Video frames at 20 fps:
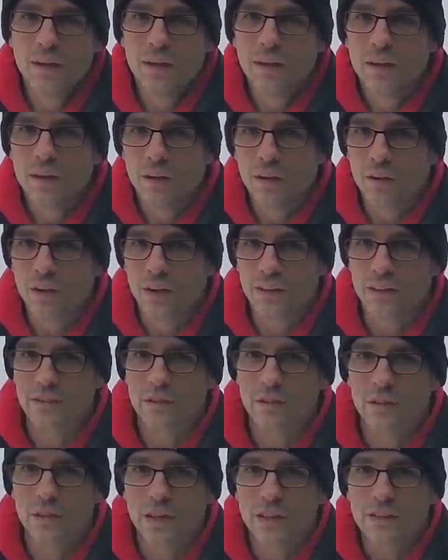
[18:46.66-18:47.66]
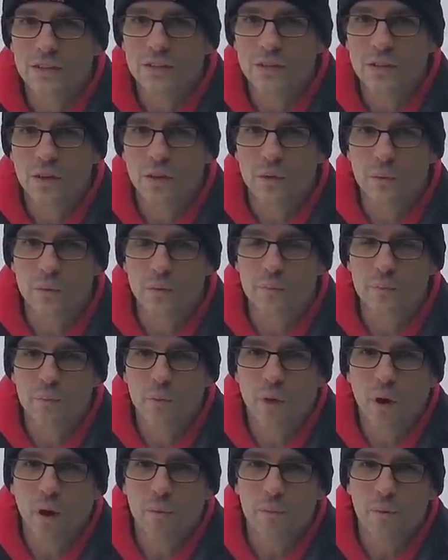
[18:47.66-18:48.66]
Okay, so let's start with
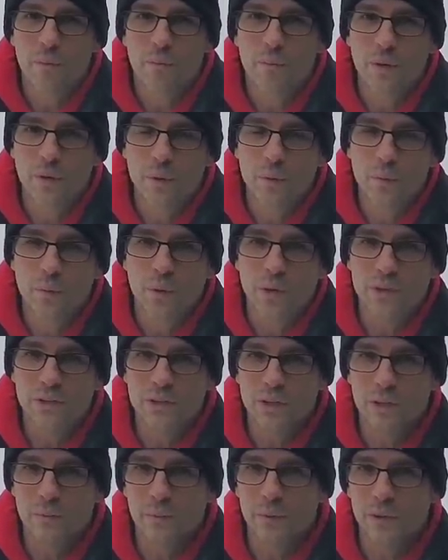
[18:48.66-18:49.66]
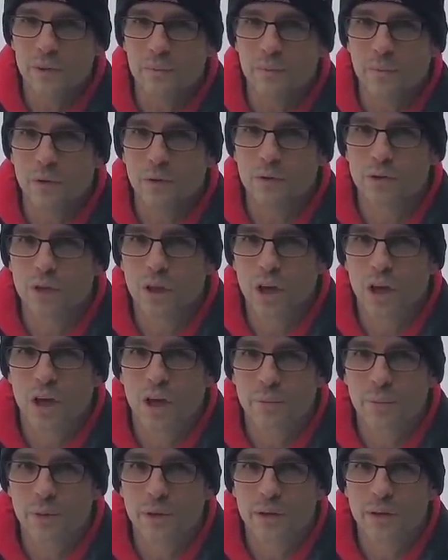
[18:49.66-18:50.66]
probably what's going to be the most
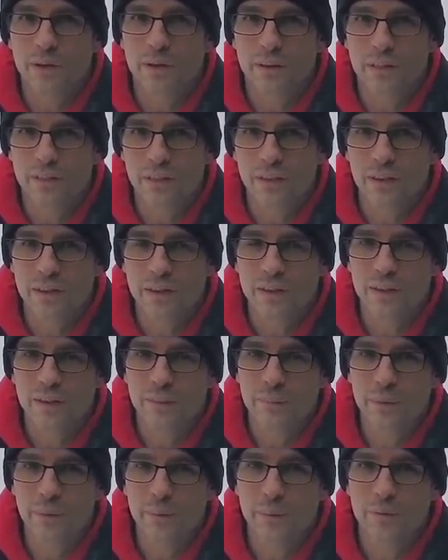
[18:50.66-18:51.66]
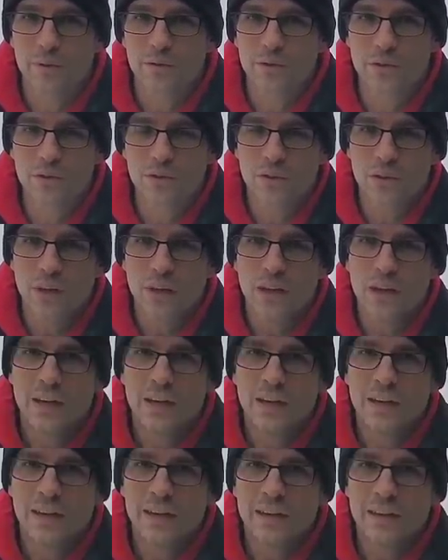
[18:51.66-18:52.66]
common thing that people do
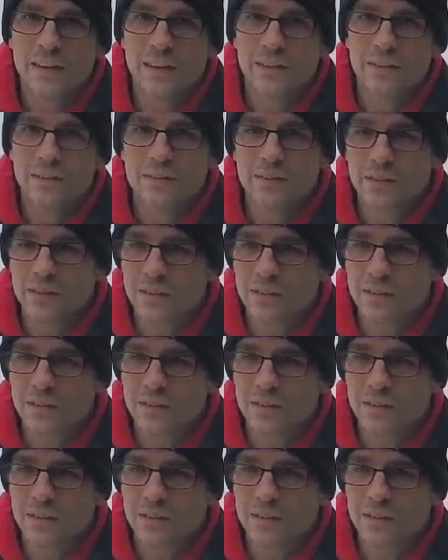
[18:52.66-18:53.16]
is just